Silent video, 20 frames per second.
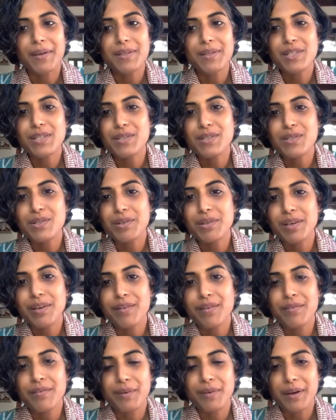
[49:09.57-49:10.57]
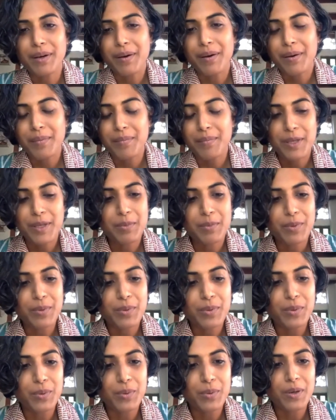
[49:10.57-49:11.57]
just to give uh, people
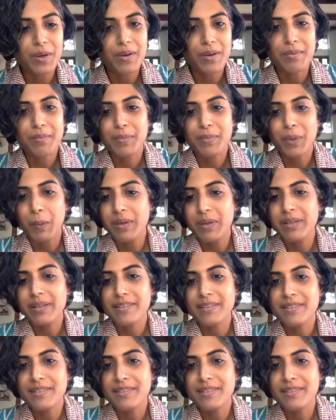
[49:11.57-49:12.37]
who are probably yeah.